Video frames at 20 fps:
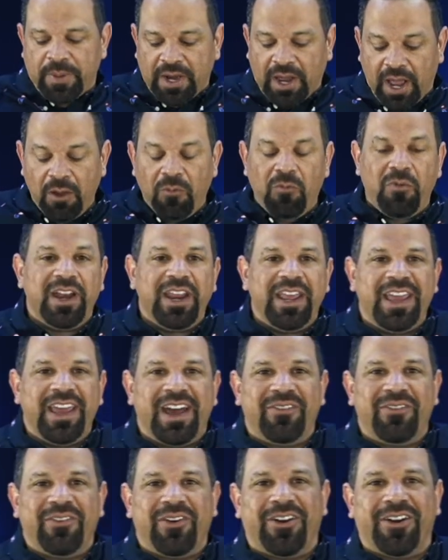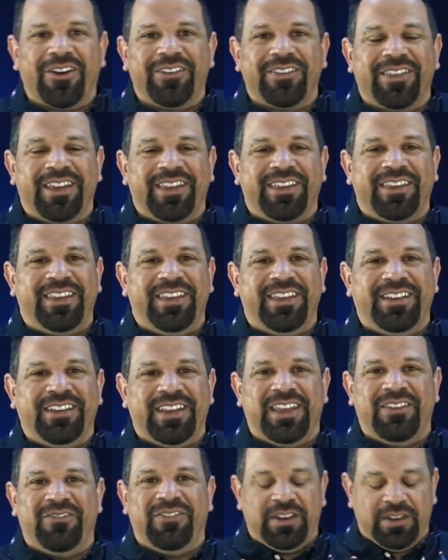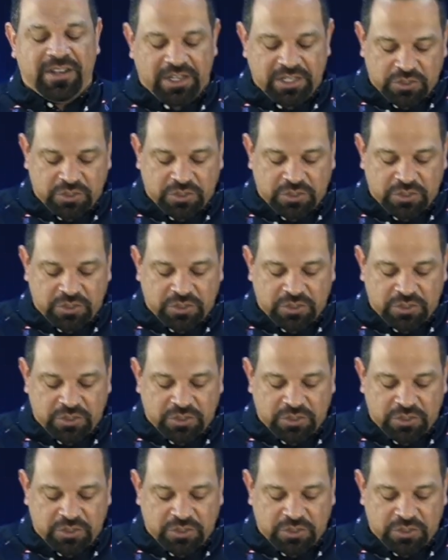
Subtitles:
I want to have a heart like King David does